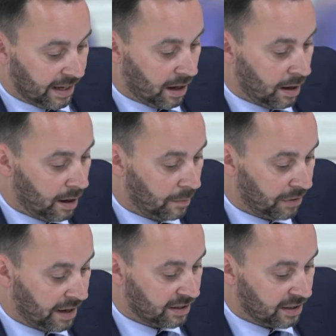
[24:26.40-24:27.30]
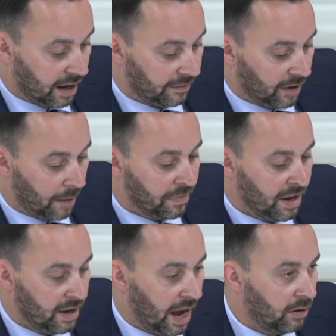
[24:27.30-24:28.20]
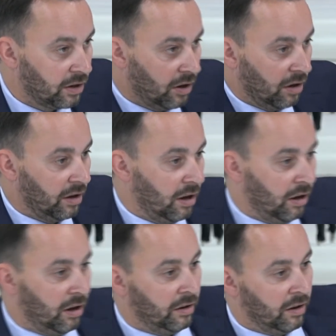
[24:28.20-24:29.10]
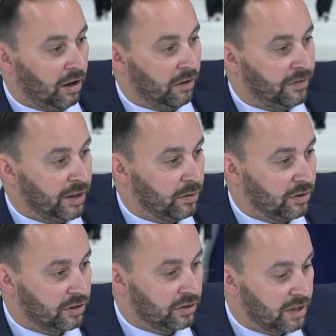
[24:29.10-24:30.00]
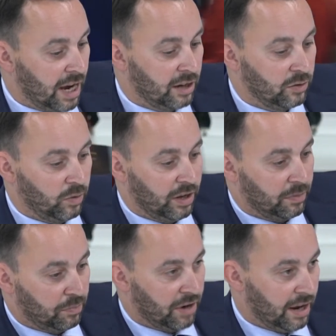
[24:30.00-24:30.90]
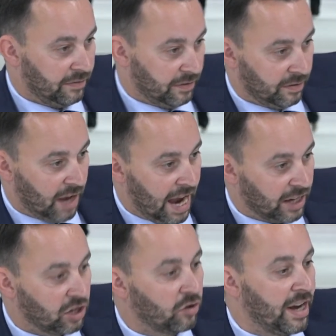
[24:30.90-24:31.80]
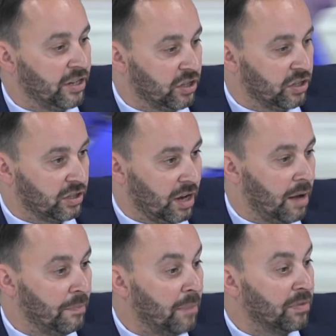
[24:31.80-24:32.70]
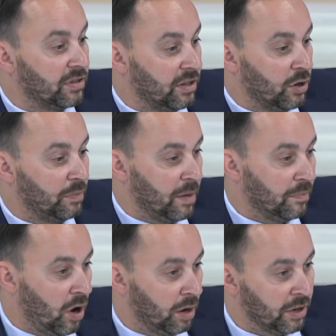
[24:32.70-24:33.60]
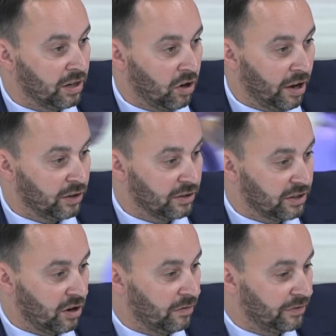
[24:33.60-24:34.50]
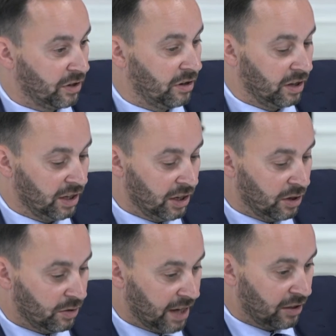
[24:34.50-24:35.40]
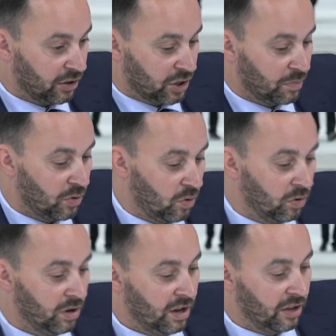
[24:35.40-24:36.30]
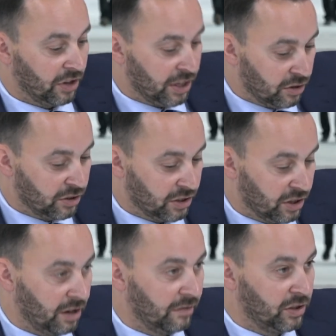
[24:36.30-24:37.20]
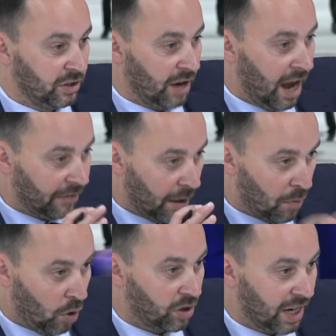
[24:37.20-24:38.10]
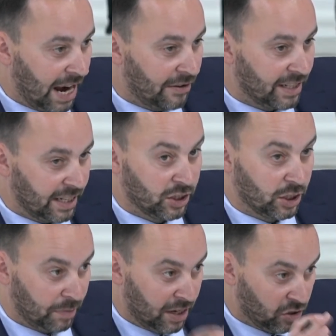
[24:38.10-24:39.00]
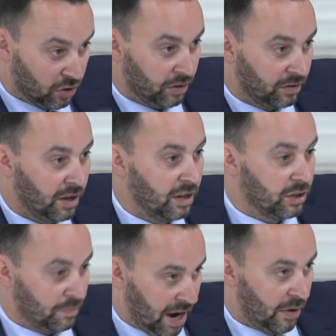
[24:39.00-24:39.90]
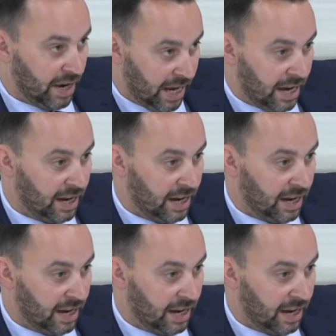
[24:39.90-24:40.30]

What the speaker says: Branislav, how can our viewers stand with brave and courageous members of the European Parliament like yourself, so that you get the support that you deserve to have that moral clarity to speak truth to power here